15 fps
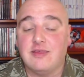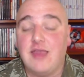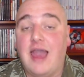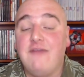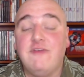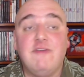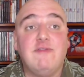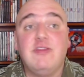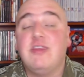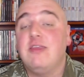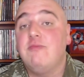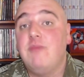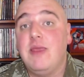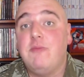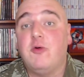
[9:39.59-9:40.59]
I've even seen
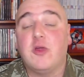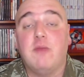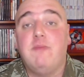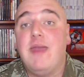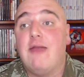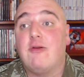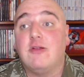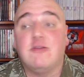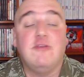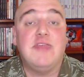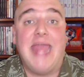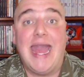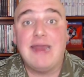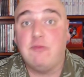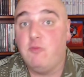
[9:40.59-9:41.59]
people compare it to the
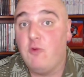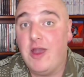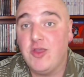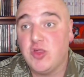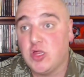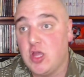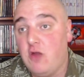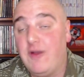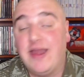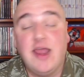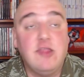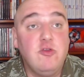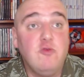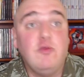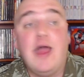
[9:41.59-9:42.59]
Adam West Show, and I
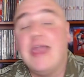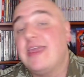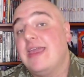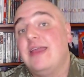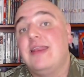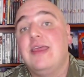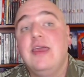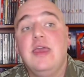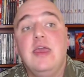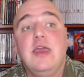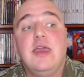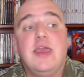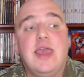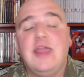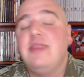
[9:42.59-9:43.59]
do like it
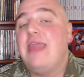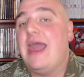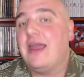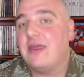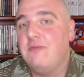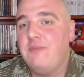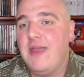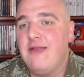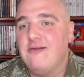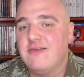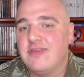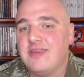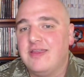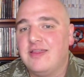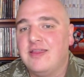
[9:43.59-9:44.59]
in that
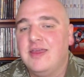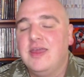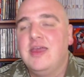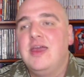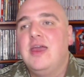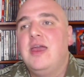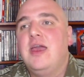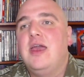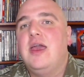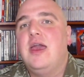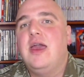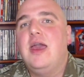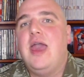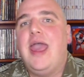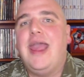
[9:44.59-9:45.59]
comparison.
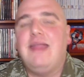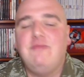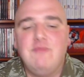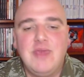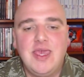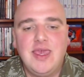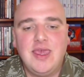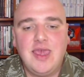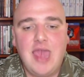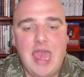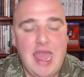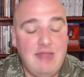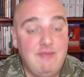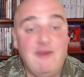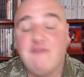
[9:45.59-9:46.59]
And me
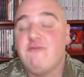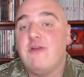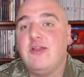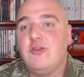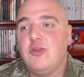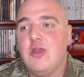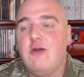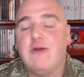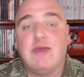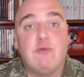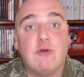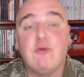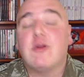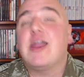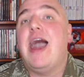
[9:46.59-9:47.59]
and my friend Joey, we
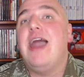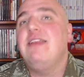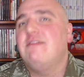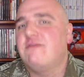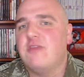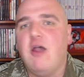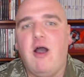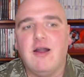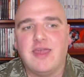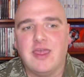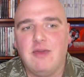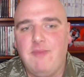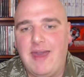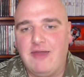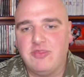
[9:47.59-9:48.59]
were kind of talking
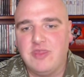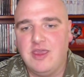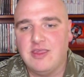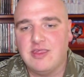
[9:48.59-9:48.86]
about this.